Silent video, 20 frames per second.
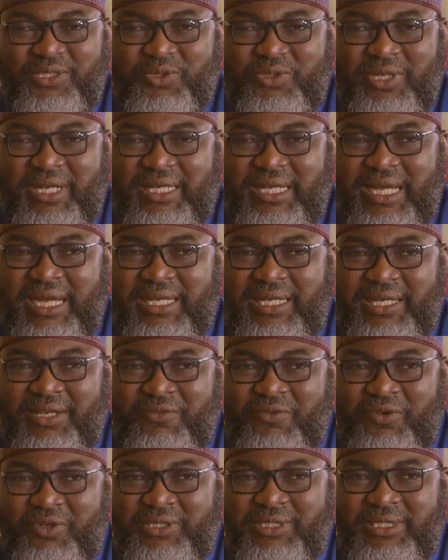so that he can
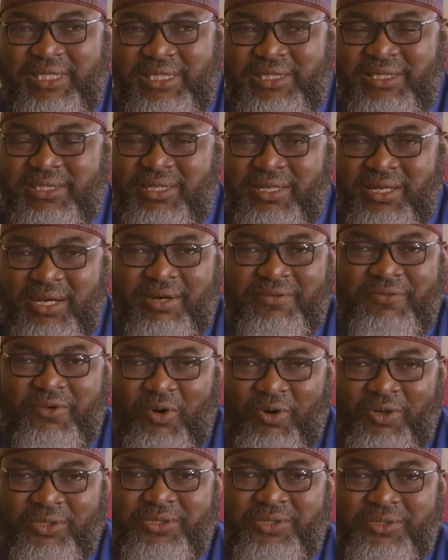give us his love
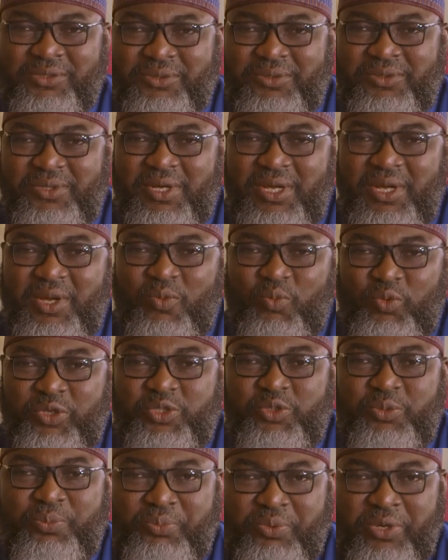also. We
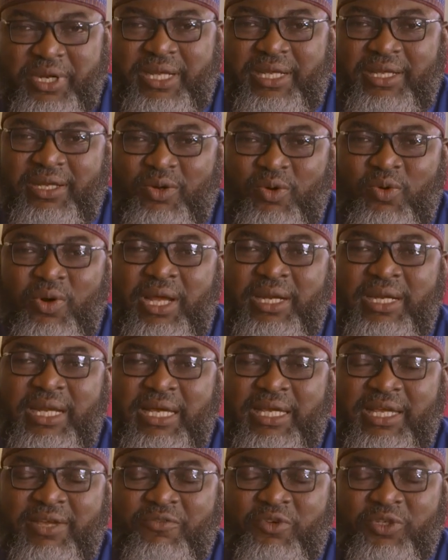should pray, O
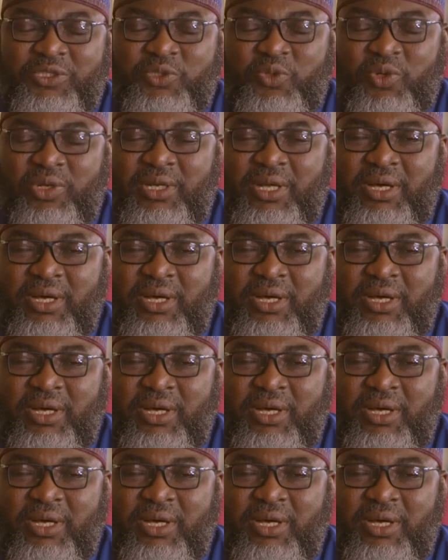Allah, give us your